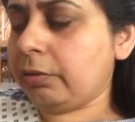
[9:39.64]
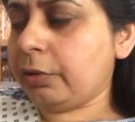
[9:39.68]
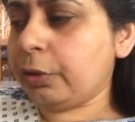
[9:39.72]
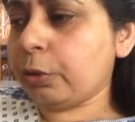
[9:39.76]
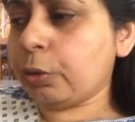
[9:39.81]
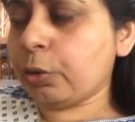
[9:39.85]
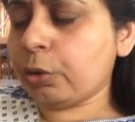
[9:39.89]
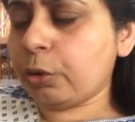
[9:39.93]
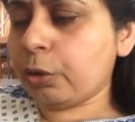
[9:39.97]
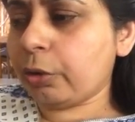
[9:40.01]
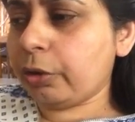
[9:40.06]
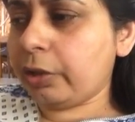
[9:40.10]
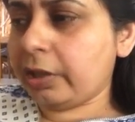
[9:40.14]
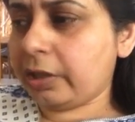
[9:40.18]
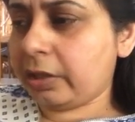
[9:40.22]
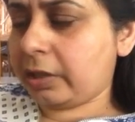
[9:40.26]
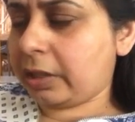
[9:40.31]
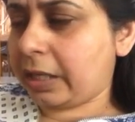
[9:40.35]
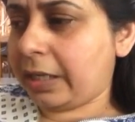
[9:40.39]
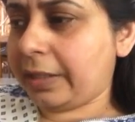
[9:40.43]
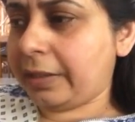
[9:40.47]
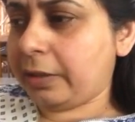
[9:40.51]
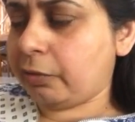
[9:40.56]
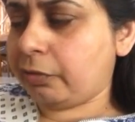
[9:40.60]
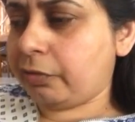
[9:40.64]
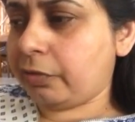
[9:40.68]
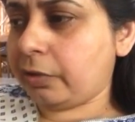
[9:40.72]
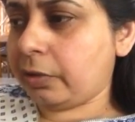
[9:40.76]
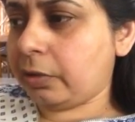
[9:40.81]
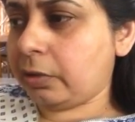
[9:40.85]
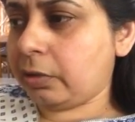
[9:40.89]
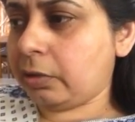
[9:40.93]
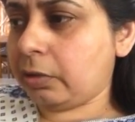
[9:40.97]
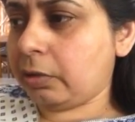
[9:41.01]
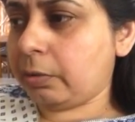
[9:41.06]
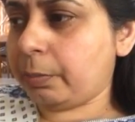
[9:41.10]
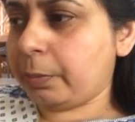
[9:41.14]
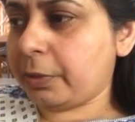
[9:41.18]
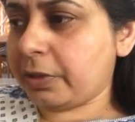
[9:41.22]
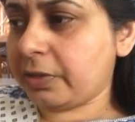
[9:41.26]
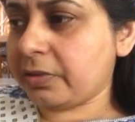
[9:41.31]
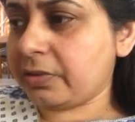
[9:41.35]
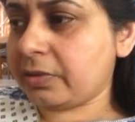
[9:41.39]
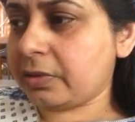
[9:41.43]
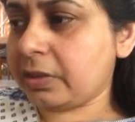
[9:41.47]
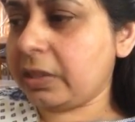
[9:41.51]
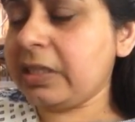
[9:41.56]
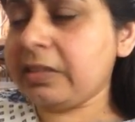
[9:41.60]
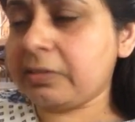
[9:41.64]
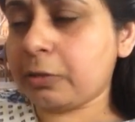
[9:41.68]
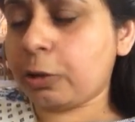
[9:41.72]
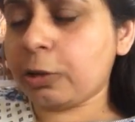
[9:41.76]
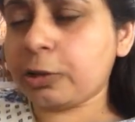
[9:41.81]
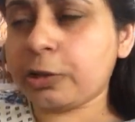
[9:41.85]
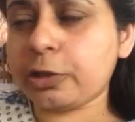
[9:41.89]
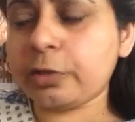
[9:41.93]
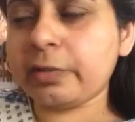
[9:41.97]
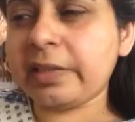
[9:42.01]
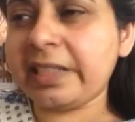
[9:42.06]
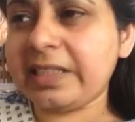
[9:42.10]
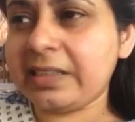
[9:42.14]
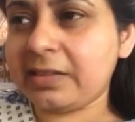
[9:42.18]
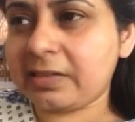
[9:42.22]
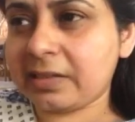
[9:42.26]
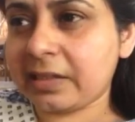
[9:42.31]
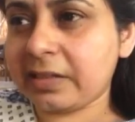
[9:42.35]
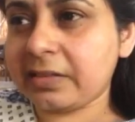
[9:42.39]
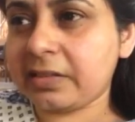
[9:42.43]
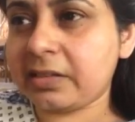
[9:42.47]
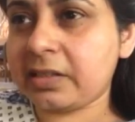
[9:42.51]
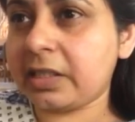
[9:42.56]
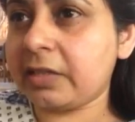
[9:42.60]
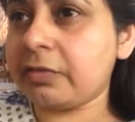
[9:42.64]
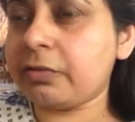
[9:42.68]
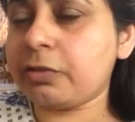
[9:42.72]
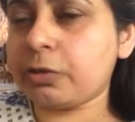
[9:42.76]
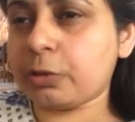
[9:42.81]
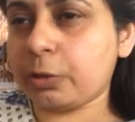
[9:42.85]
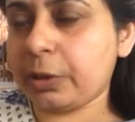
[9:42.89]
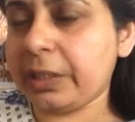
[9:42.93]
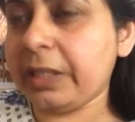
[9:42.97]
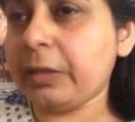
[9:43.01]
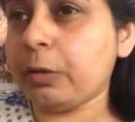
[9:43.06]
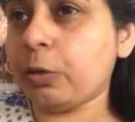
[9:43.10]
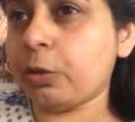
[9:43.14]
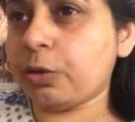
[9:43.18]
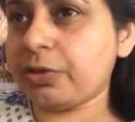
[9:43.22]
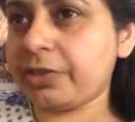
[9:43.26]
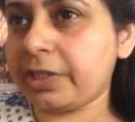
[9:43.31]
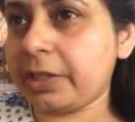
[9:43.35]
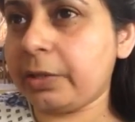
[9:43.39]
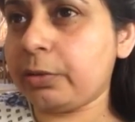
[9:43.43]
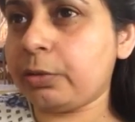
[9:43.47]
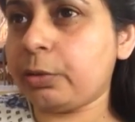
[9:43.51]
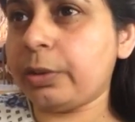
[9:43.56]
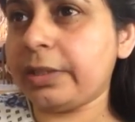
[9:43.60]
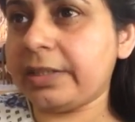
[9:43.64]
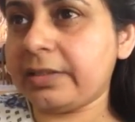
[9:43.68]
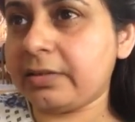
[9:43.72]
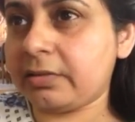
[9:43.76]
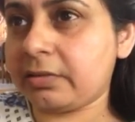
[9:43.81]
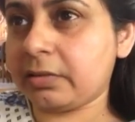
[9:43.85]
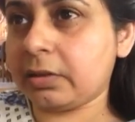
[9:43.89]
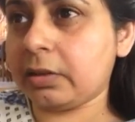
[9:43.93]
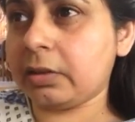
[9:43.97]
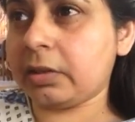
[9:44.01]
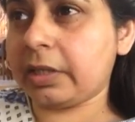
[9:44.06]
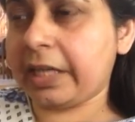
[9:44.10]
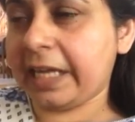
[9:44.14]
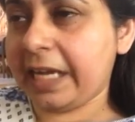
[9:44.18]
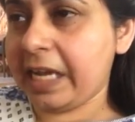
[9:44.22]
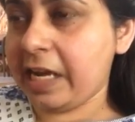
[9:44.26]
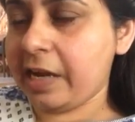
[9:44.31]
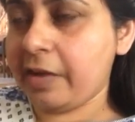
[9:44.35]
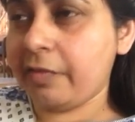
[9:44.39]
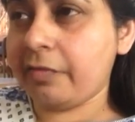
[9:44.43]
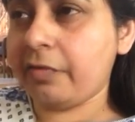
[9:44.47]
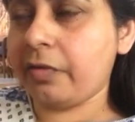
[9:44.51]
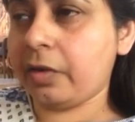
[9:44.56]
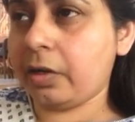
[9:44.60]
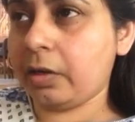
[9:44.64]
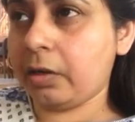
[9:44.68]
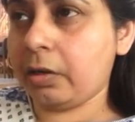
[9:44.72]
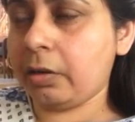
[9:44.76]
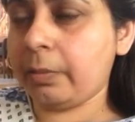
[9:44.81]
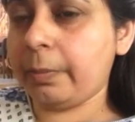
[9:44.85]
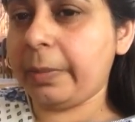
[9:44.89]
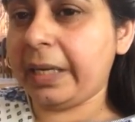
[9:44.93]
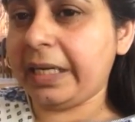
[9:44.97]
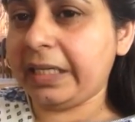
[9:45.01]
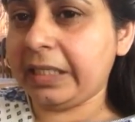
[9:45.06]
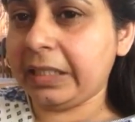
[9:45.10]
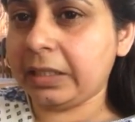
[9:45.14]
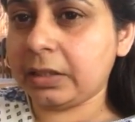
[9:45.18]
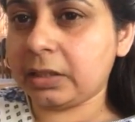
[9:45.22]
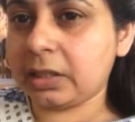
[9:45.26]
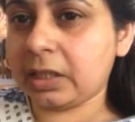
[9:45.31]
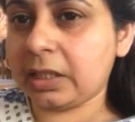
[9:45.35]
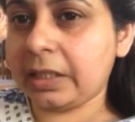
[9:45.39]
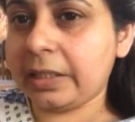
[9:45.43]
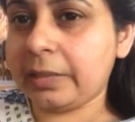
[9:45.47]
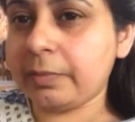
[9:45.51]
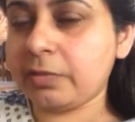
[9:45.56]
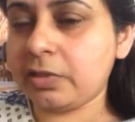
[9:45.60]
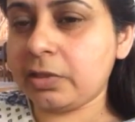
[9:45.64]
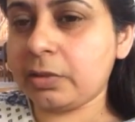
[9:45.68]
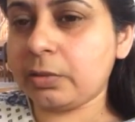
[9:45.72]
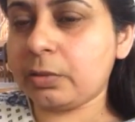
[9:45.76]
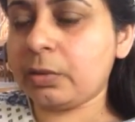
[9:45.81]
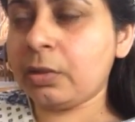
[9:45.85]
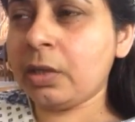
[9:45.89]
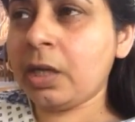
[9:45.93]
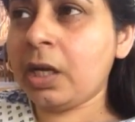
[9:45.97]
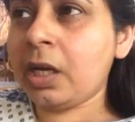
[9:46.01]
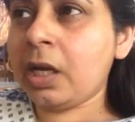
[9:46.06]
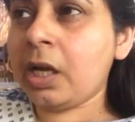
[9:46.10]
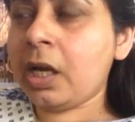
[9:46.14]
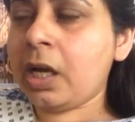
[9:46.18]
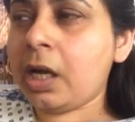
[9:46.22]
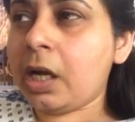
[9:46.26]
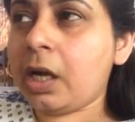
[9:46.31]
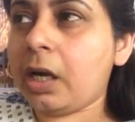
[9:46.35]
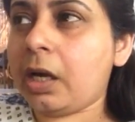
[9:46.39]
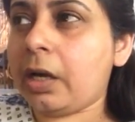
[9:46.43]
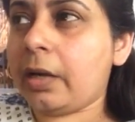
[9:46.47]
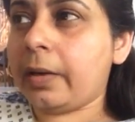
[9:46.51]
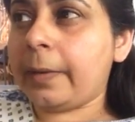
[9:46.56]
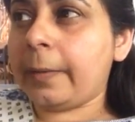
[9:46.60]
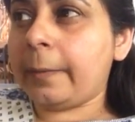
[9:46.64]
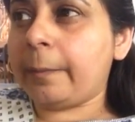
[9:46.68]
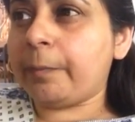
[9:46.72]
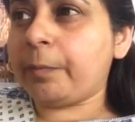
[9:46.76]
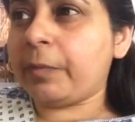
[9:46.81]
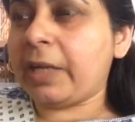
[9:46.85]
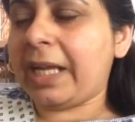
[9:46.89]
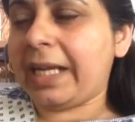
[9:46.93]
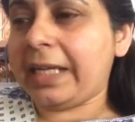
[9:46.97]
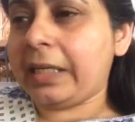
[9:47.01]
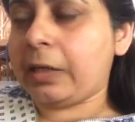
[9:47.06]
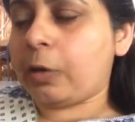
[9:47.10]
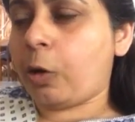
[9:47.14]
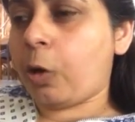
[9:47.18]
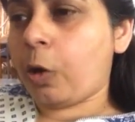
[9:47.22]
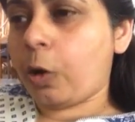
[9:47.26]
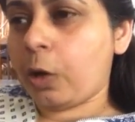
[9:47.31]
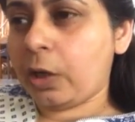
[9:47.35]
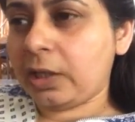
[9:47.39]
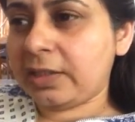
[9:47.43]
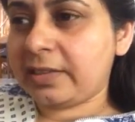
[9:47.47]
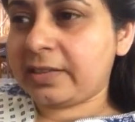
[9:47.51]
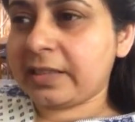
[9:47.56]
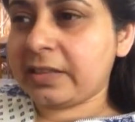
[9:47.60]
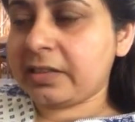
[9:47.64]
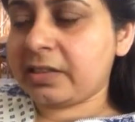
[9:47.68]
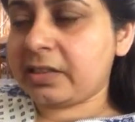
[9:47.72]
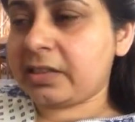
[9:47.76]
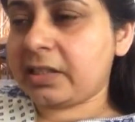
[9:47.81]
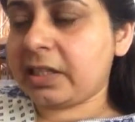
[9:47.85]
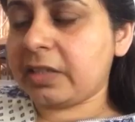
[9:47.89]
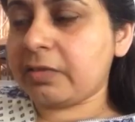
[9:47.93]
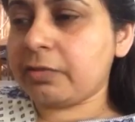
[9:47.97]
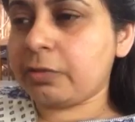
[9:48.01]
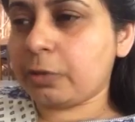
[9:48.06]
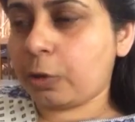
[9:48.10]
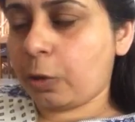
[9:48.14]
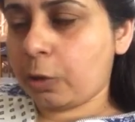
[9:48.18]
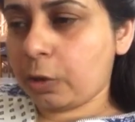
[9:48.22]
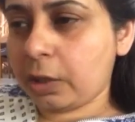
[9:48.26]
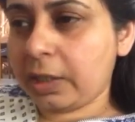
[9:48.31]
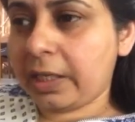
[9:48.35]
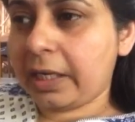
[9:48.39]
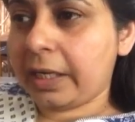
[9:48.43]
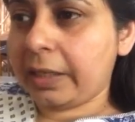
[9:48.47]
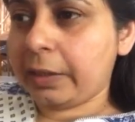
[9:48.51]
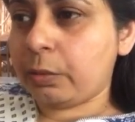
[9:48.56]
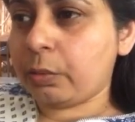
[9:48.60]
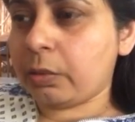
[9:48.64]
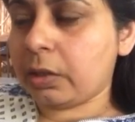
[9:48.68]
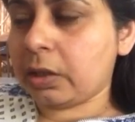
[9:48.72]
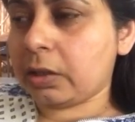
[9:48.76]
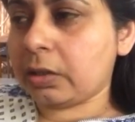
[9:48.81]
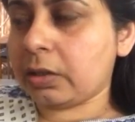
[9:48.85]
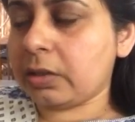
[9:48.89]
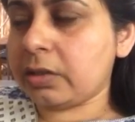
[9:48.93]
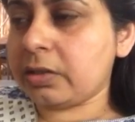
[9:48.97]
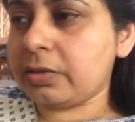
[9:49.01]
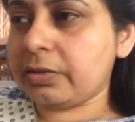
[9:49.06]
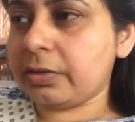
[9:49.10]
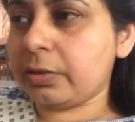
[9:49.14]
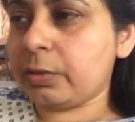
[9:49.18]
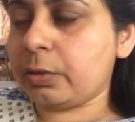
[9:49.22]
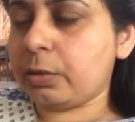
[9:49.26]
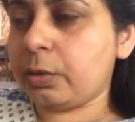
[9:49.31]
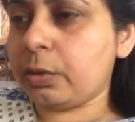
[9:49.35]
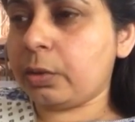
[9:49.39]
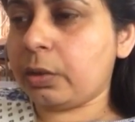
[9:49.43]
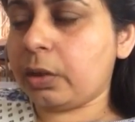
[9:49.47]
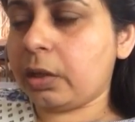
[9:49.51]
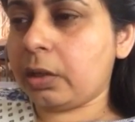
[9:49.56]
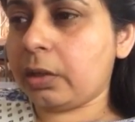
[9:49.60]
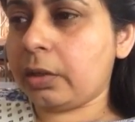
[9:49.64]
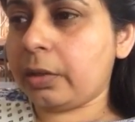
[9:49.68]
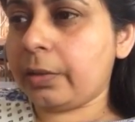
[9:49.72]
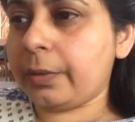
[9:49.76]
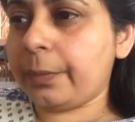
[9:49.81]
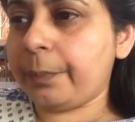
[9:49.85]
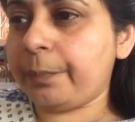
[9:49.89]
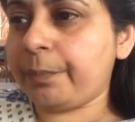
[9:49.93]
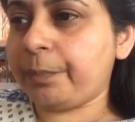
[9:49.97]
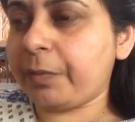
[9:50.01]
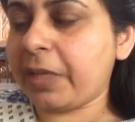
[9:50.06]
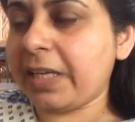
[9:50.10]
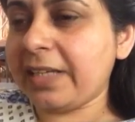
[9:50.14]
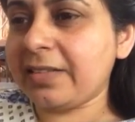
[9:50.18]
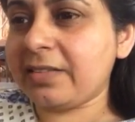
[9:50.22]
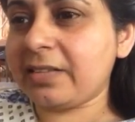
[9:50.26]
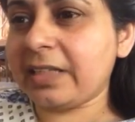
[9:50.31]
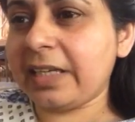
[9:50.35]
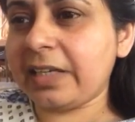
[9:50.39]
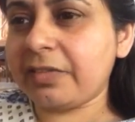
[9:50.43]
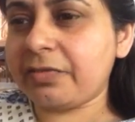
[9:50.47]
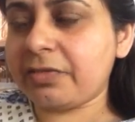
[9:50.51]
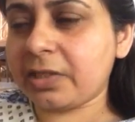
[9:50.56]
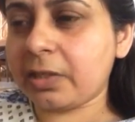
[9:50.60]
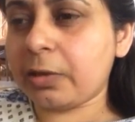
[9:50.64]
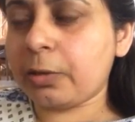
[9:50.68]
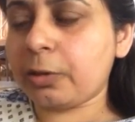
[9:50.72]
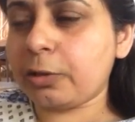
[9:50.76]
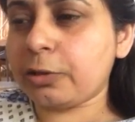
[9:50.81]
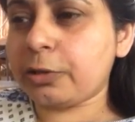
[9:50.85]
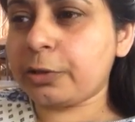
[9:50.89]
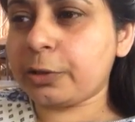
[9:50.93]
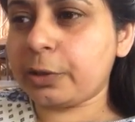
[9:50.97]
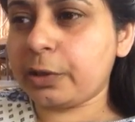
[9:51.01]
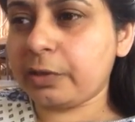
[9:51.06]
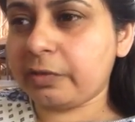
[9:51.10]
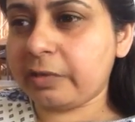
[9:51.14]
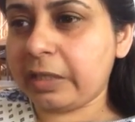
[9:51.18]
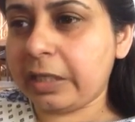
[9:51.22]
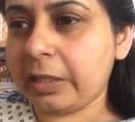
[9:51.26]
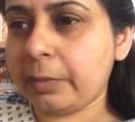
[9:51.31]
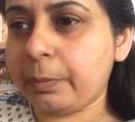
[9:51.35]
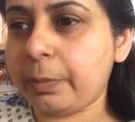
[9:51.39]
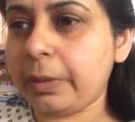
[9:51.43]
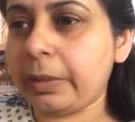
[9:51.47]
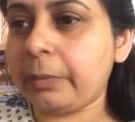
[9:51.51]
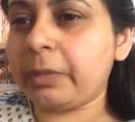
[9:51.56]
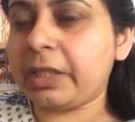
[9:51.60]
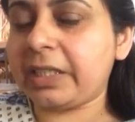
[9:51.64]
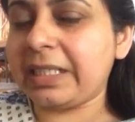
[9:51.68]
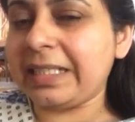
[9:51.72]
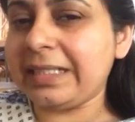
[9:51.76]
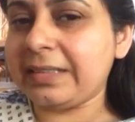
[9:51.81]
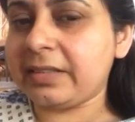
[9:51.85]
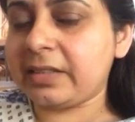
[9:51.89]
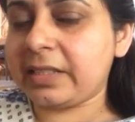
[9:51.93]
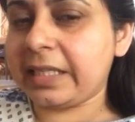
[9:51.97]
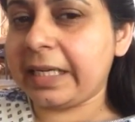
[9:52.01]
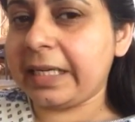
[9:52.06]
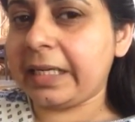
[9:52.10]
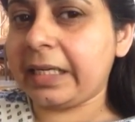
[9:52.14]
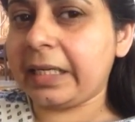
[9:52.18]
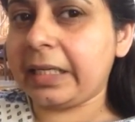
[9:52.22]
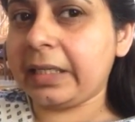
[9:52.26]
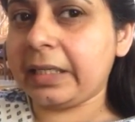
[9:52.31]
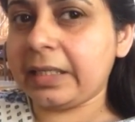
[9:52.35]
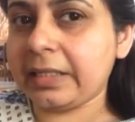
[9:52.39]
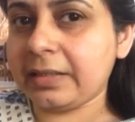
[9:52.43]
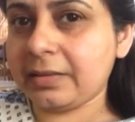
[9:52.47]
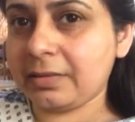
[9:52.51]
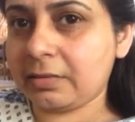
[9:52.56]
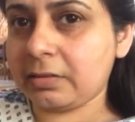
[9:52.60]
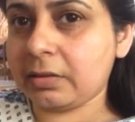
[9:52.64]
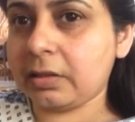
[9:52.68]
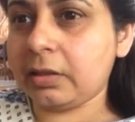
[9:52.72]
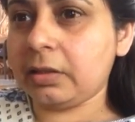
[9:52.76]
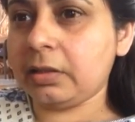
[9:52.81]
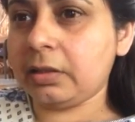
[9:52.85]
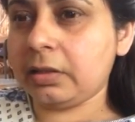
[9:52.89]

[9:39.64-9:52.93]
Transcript: do-gooder kind of a person. He's also very sensitive, so he goes into his cave many a times. like all sensitives, all light workers, his gifts are also developing, but he's taking his,